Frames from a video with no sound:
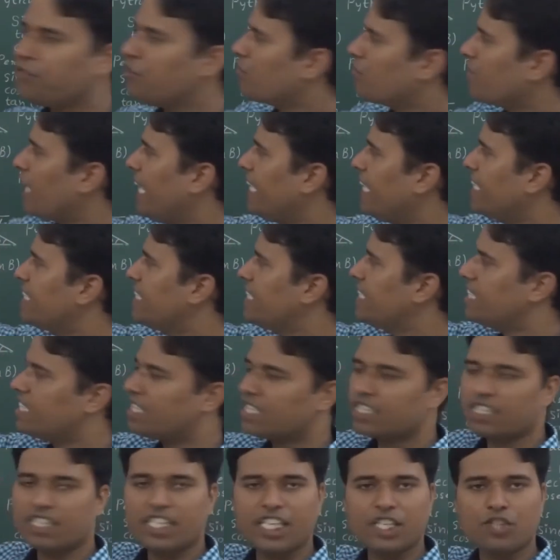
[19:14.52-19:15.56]
you write
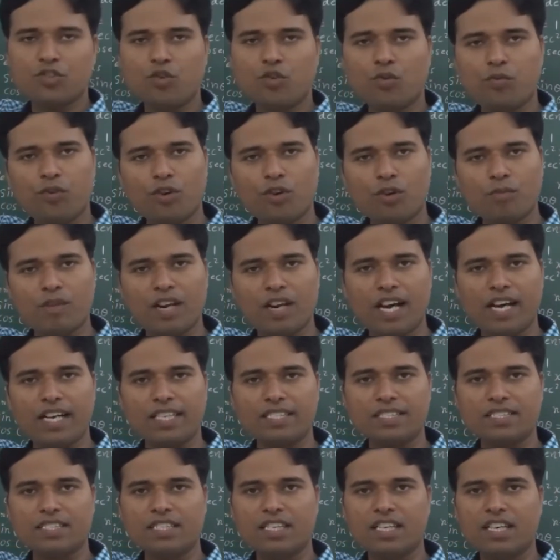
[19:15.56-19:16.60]
here the two
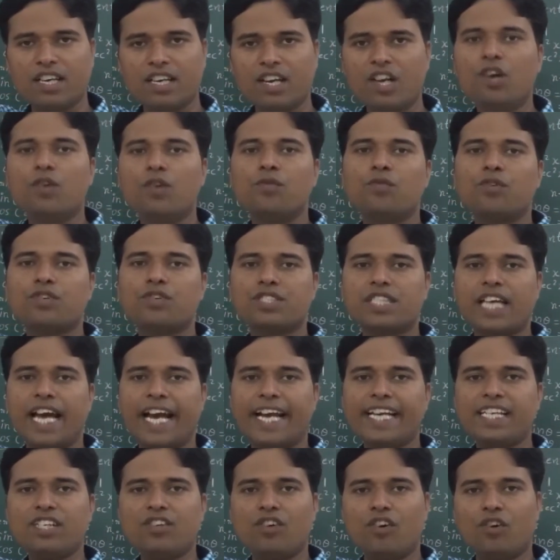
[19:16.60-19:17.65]
formulas for
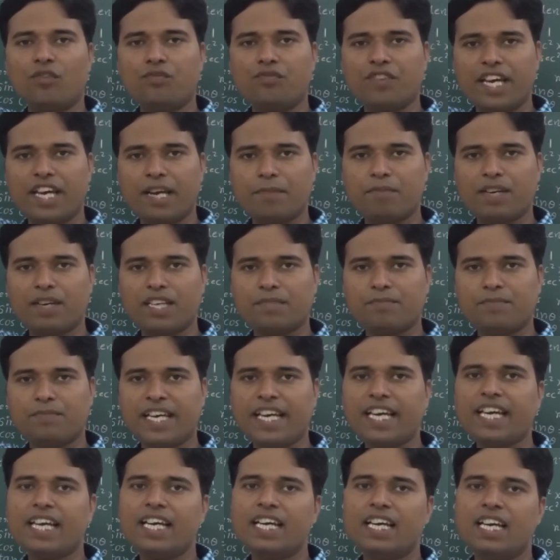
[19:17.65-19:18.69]
sine of a plus
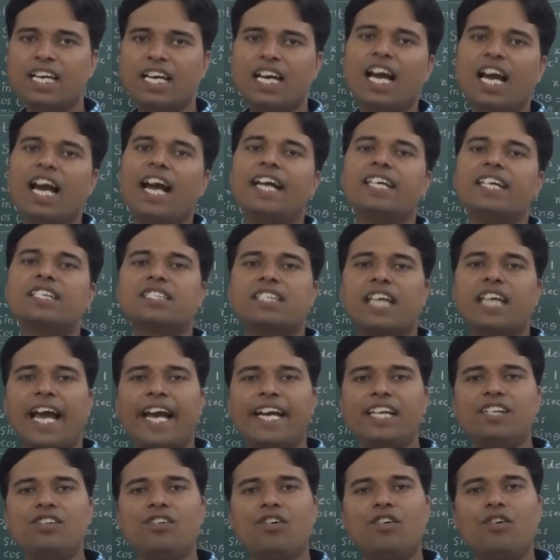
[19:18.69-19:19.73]
b and
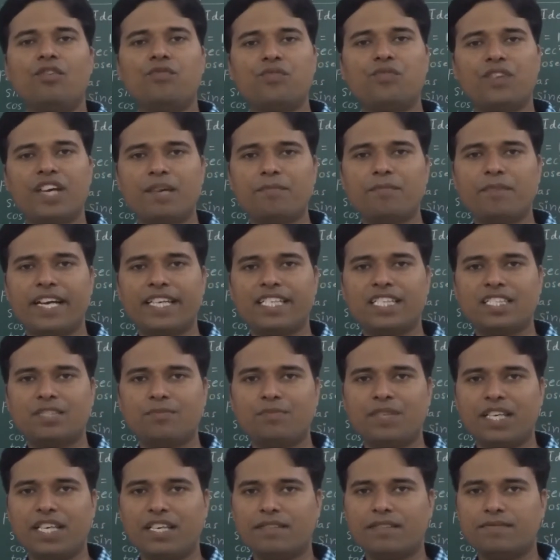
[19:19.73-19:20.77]
sine of a minus
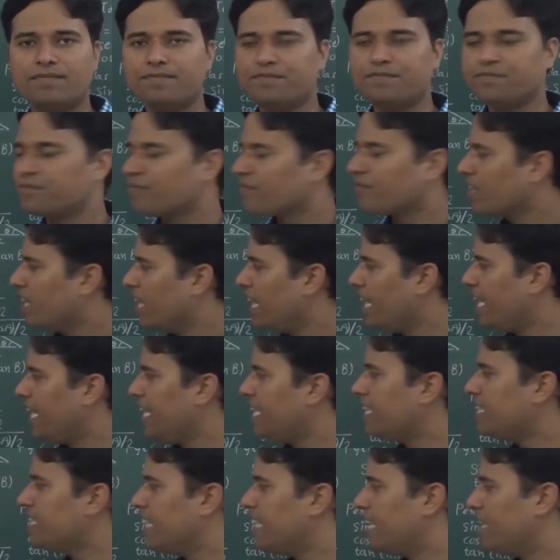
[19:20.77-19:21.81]
b,
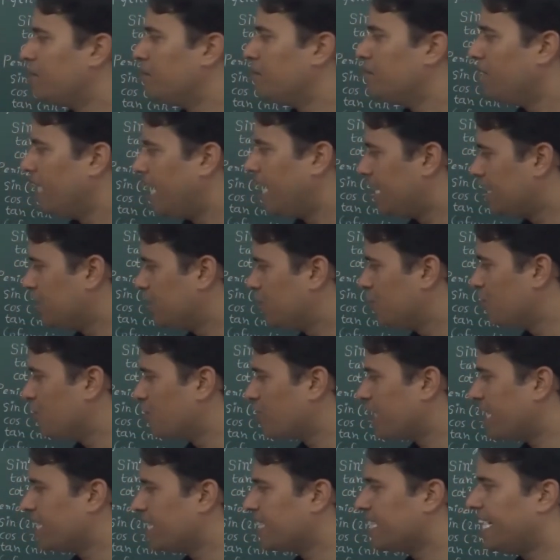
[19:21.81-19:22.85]
add them and you
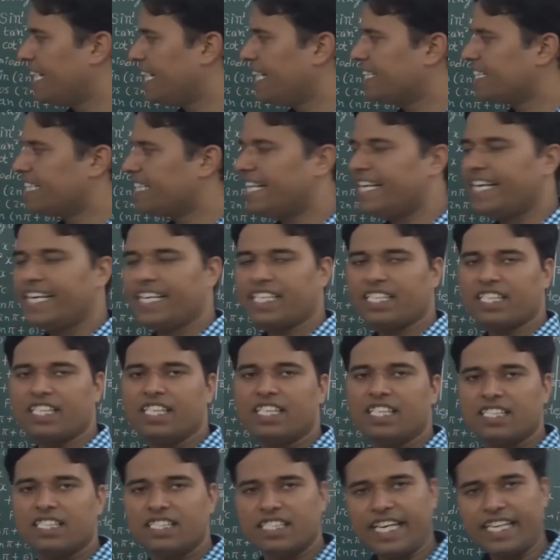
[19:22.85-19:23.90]
can get it
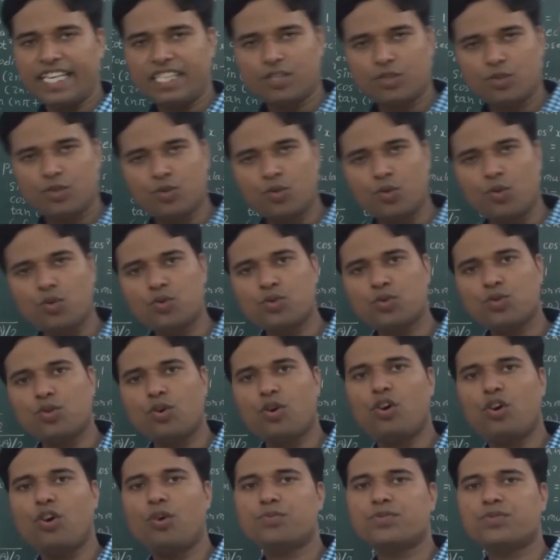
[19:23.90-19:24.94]
that 2
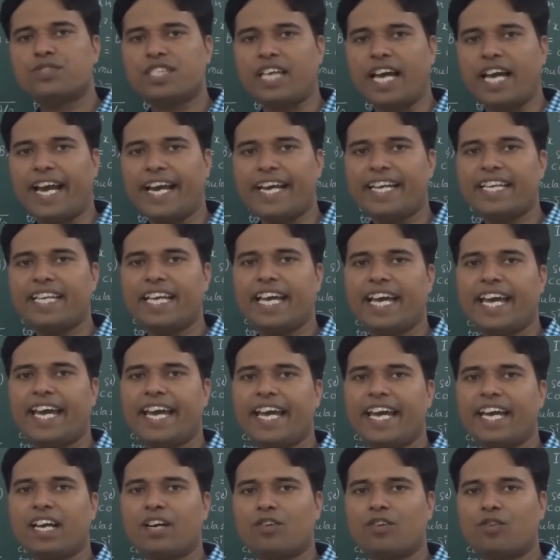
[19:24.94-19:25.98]
of sine
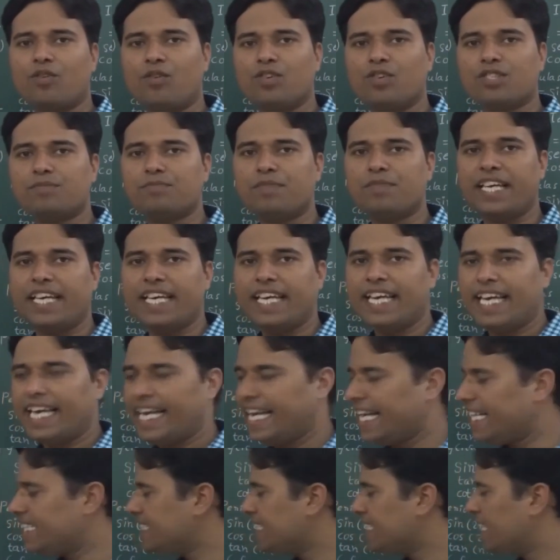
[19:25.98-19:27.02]
a cos b
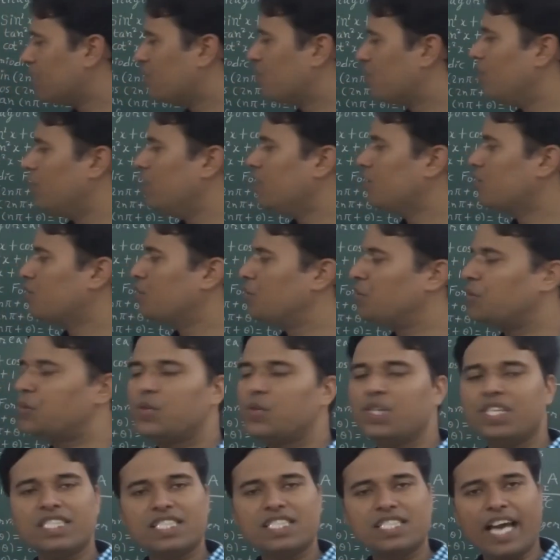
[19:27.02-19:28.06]
is equal to
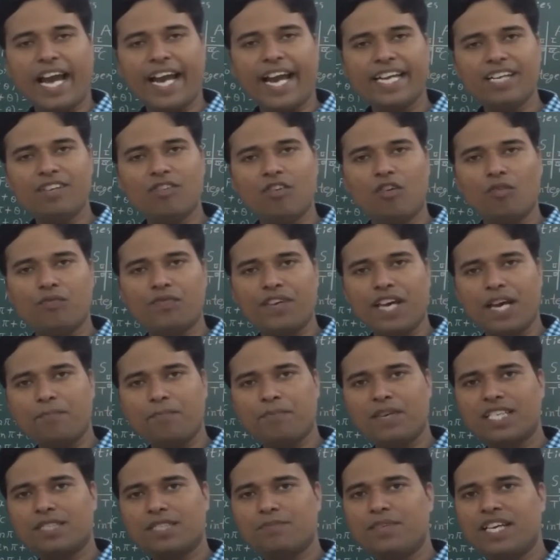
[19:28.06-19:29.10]
sine of a
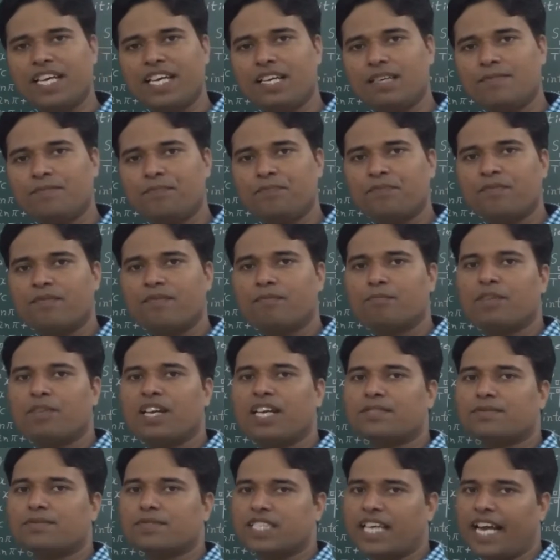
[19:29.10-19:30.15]
plus b
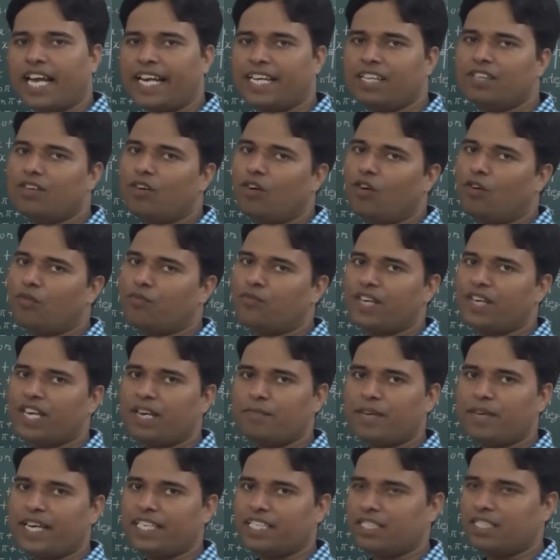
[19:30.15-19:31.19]
plus sine of a
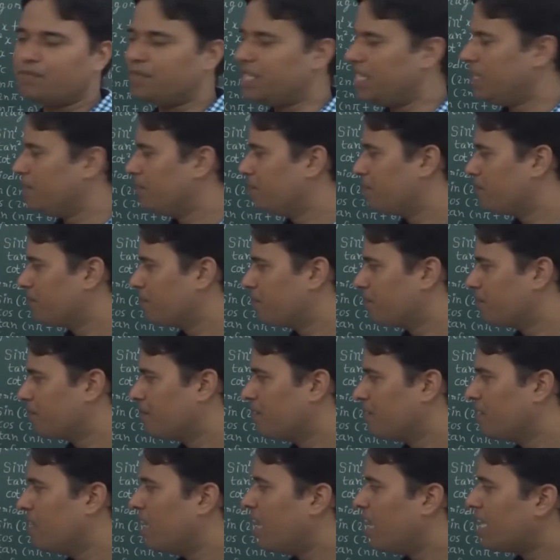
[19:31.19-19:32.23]
minus b.
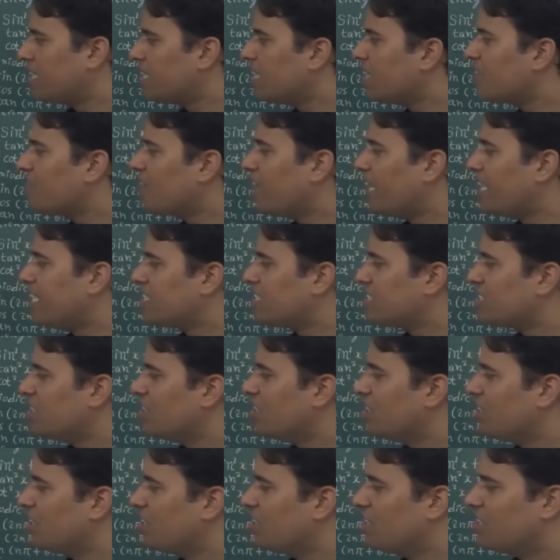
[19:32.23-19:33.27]
Otherwise,
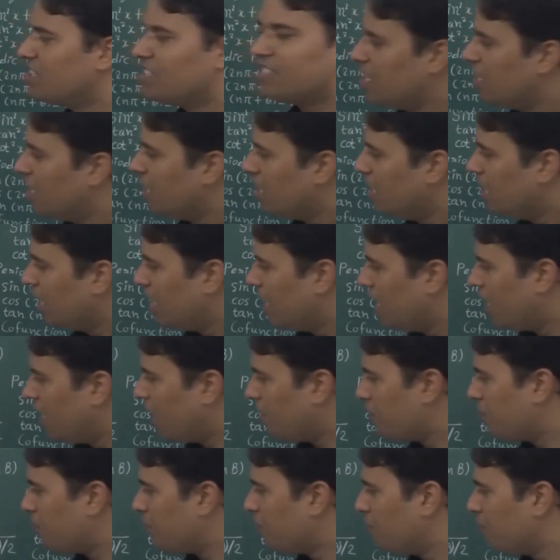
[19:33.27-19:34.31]

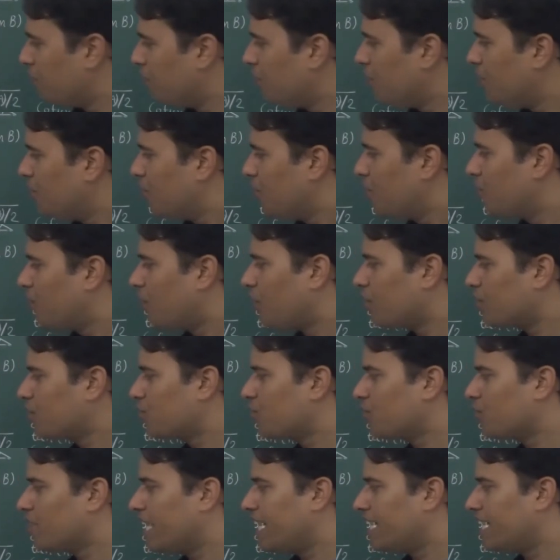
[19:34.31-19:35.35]
if you want
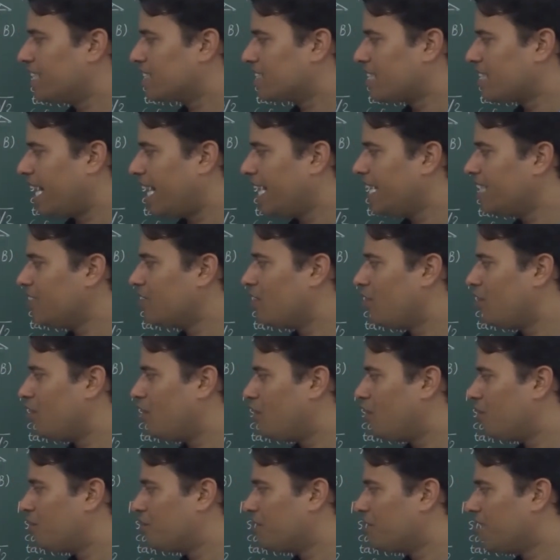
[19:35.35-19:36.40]
to get sine
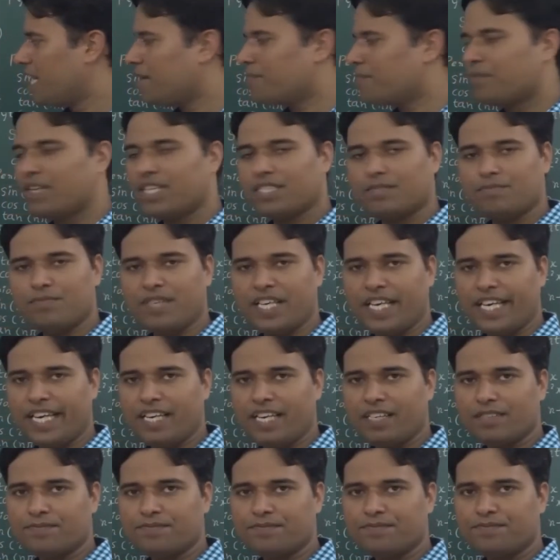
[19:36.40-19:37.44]
of a plus b